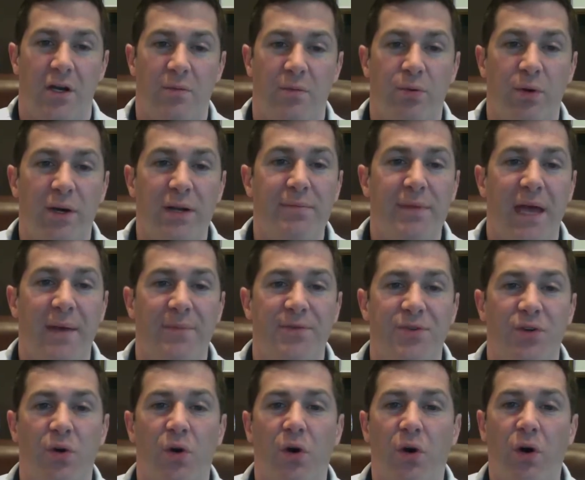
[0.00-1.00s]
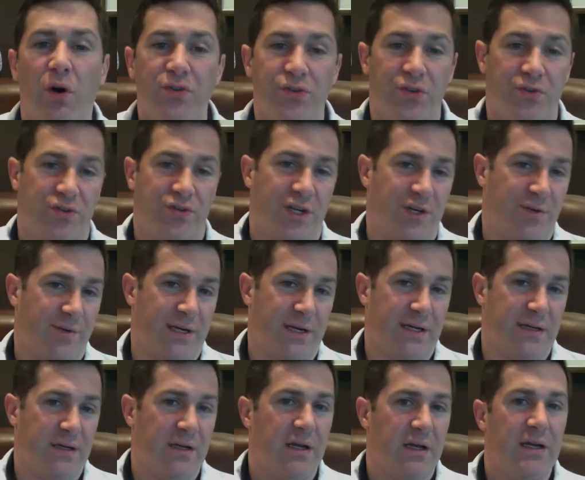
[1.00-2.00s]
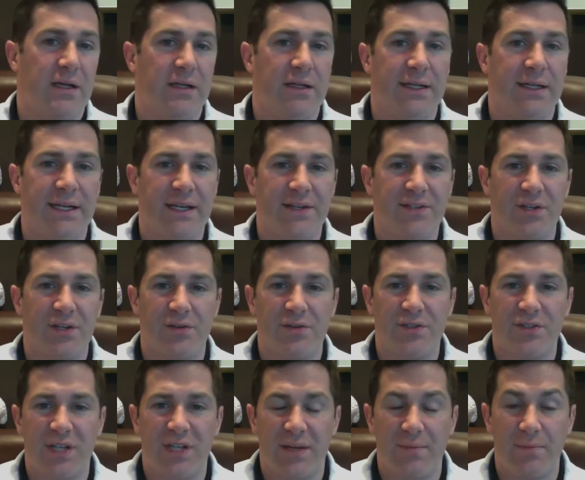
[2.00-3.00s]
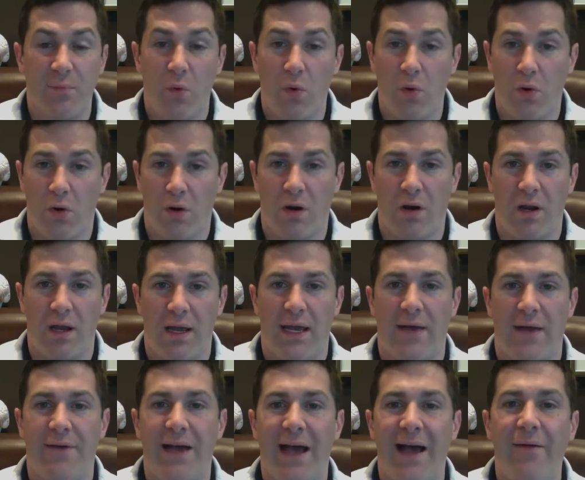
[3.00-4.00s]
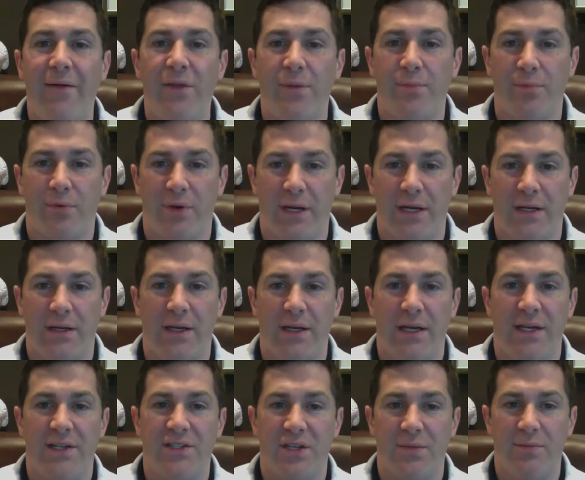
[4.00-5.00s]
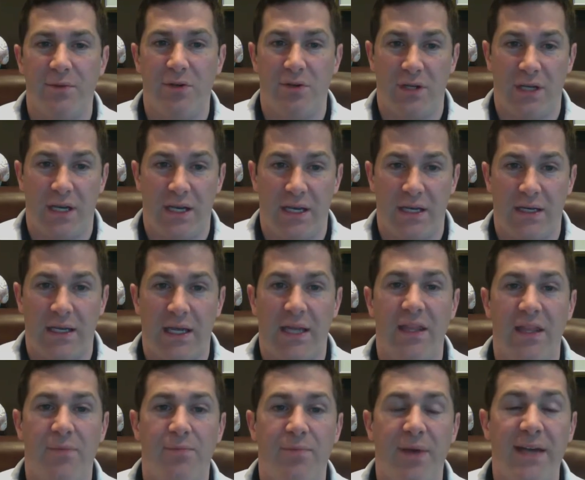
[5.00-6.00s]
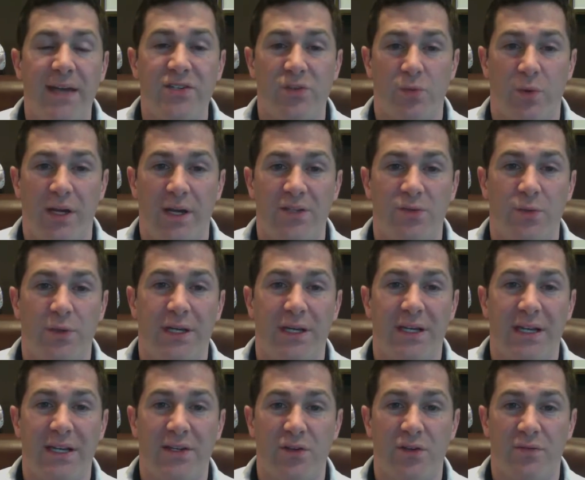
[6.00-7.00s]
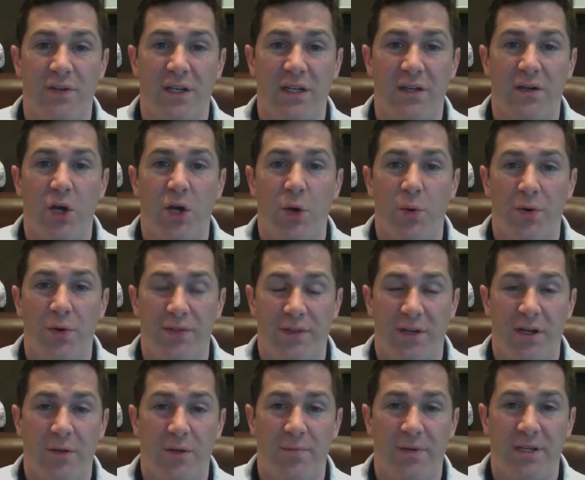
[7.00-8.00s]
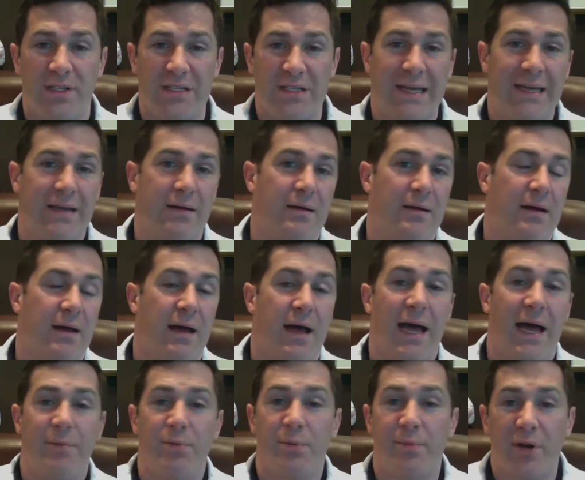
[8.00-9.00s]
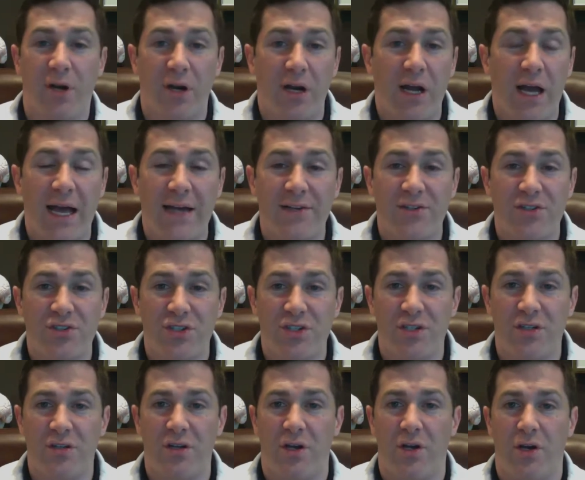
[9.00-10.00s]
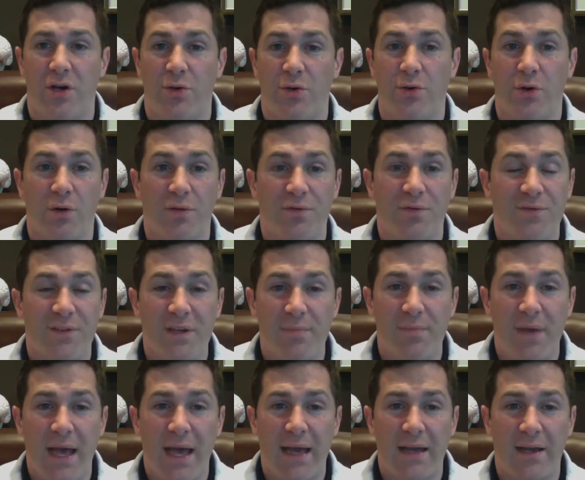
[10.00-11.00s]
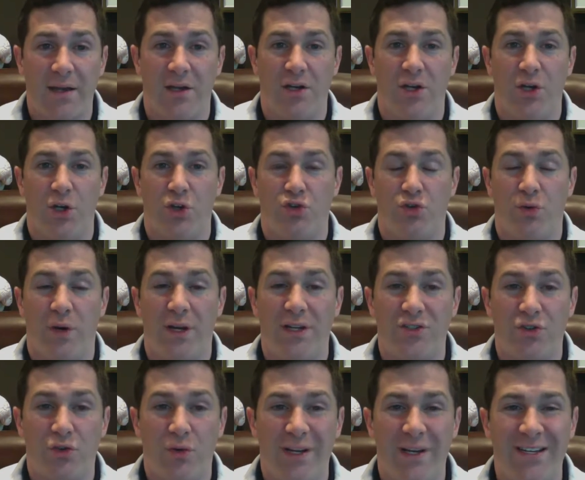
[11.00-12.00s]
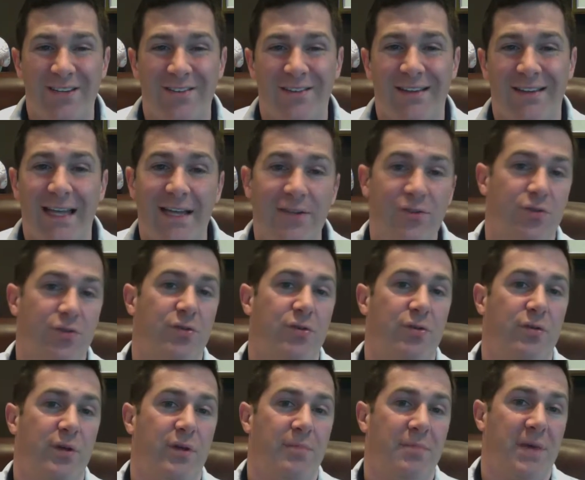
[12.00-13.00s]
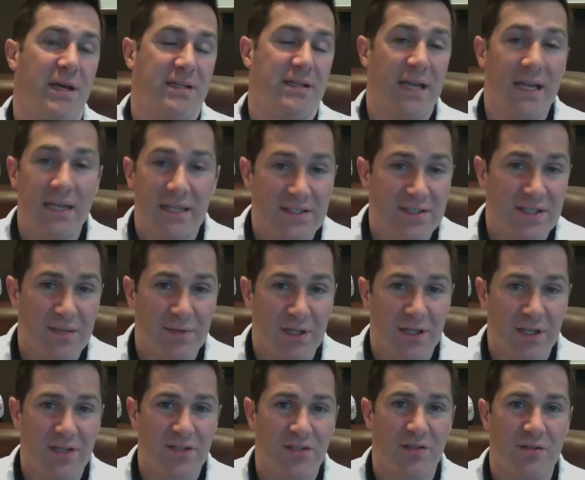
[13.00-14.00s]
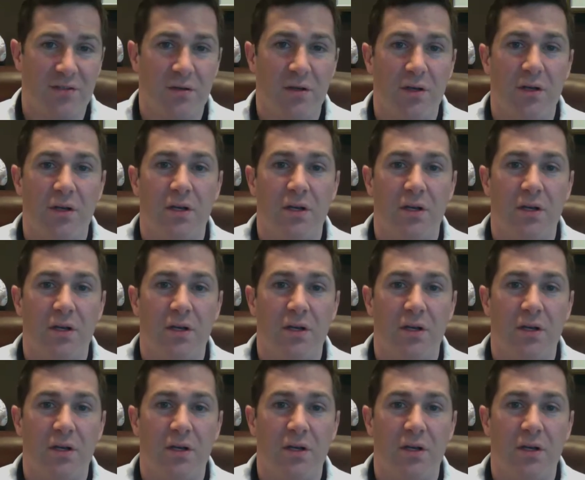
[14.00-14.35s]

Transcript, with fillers: Brain maps are also generated, letting us understand more of how the brain is communicating and the best ways we can intervene with therapies like hyperbaric oxygen, neurofeedback, transcranial electrical and magnetic stimulation,